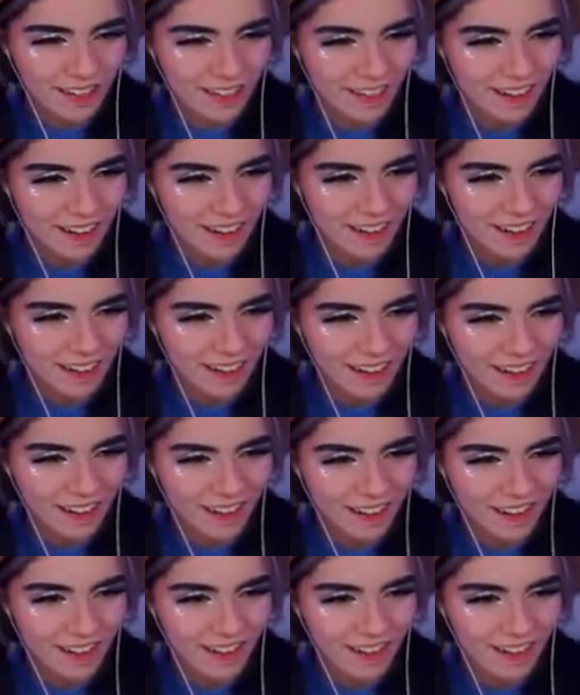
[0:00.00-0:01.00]

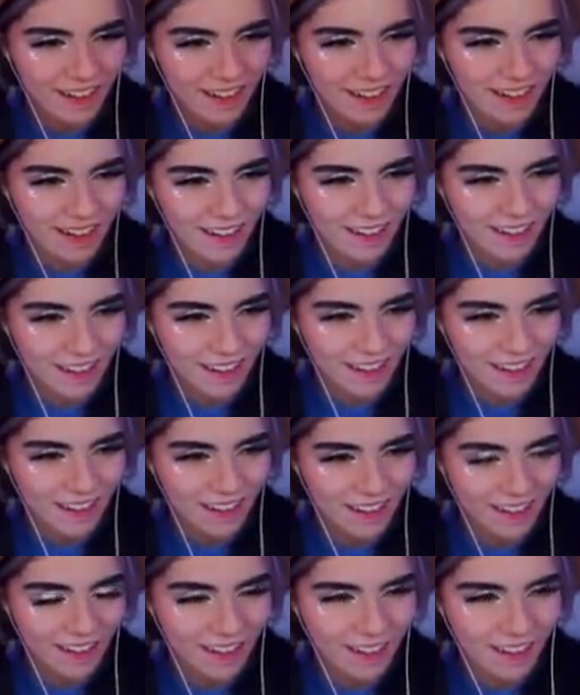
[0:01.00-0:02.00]

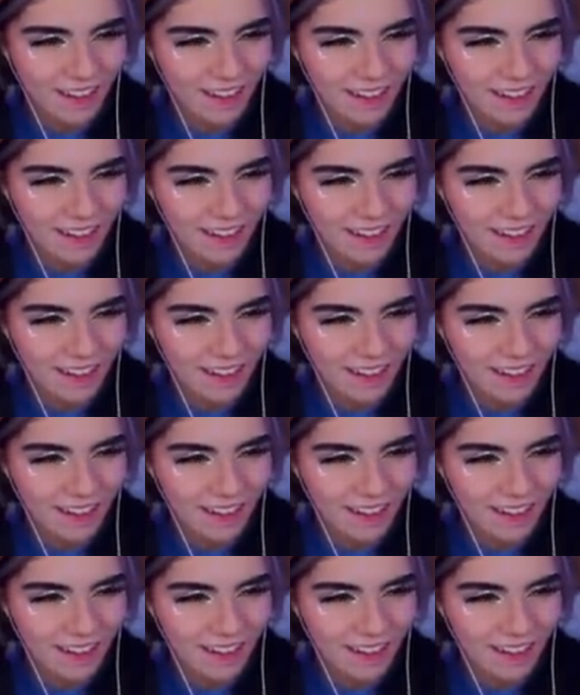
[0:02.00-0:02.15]
(silence)